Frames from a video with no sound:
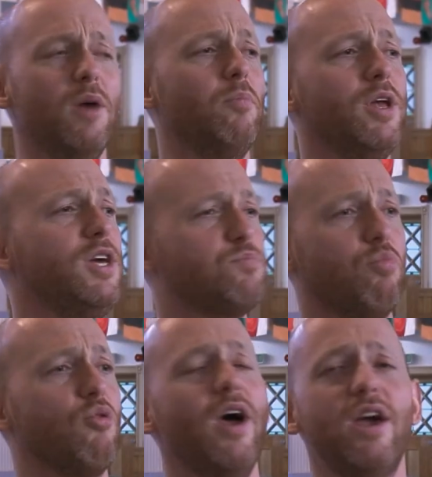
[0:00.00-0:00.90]
please
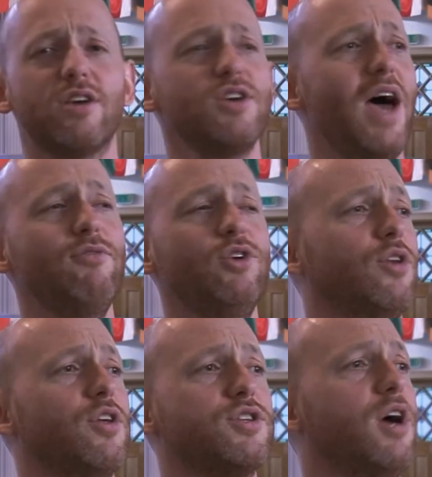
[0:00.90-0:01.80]
pray because I haven't
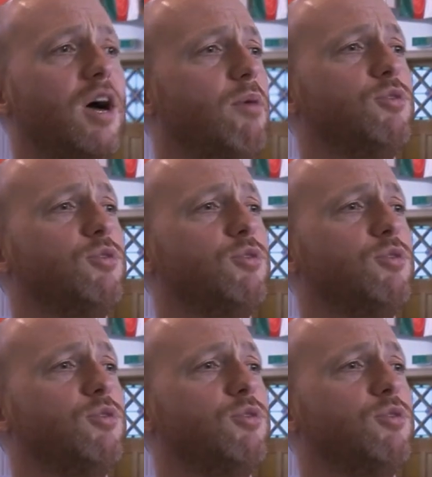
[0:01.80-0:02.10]
got the time.